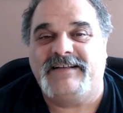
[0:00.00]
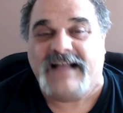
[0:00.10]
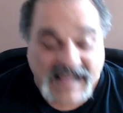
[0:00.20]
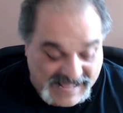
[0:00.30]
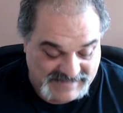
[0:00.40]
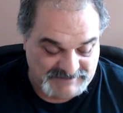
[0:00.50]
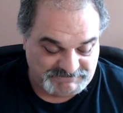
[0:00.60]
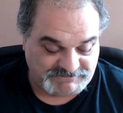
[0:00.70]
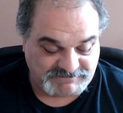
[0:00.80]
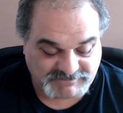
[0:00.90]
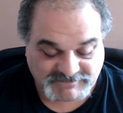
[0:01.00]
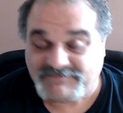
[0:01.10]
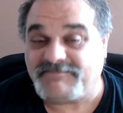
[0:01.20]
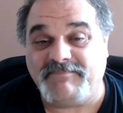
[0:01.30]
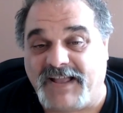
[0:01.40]

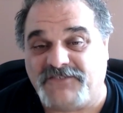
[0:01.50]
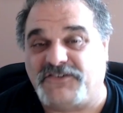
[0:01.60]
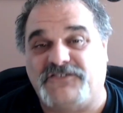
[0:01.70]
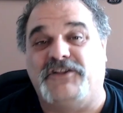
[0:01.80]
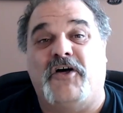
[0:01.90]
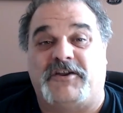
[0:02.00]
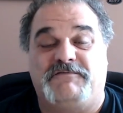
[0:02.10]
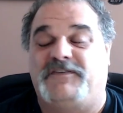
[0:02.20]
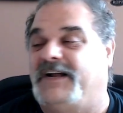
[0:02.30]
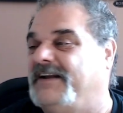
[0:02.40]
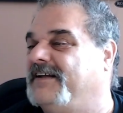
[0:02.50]
That's just a lot of fun.